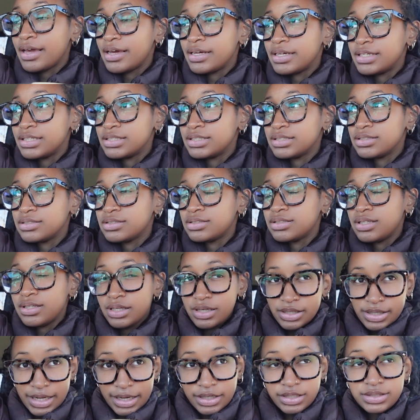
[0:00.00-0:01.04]
It is the
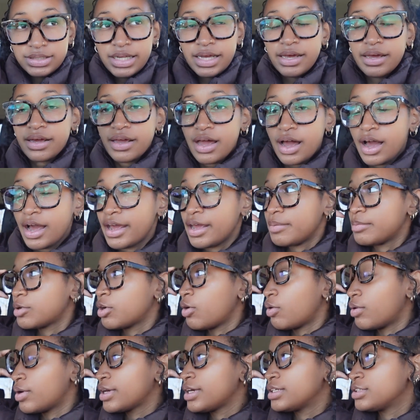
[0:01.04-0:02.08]
next day. I am
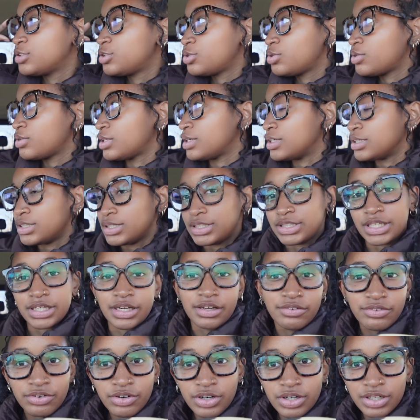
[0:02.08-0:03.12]
going into the city
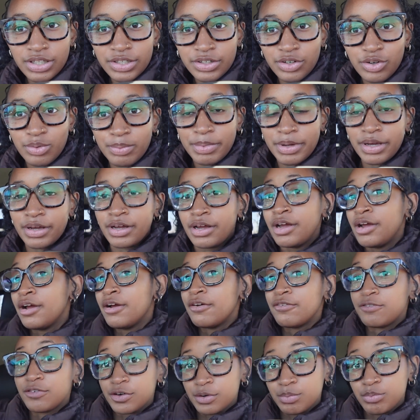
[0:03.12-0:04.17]
for a little bit
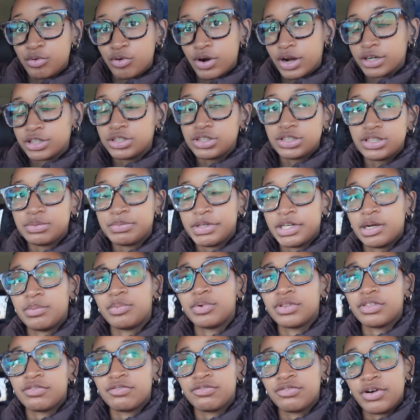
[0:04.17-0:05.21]
for brunch to meet up
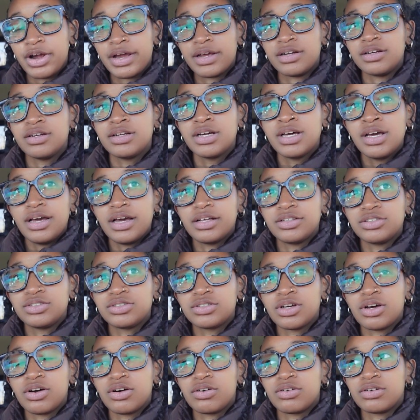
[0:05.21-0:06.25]
with a friend. And
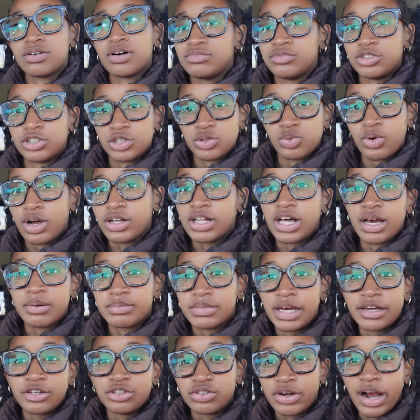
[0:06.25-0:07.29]
so just while I'm
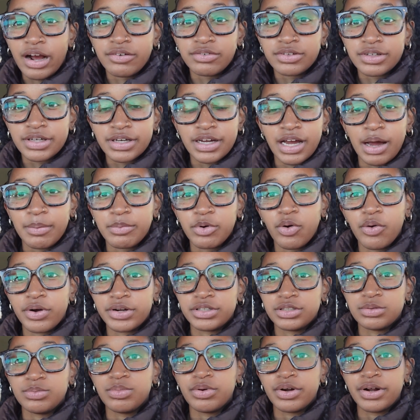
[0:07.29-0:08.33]
like traveling, I'm going
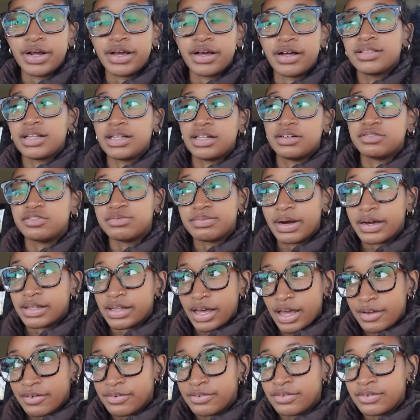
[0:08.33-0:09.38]
to bring The Love of My
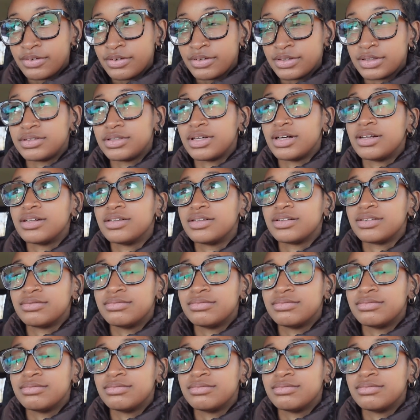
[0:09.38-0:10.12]
Life, the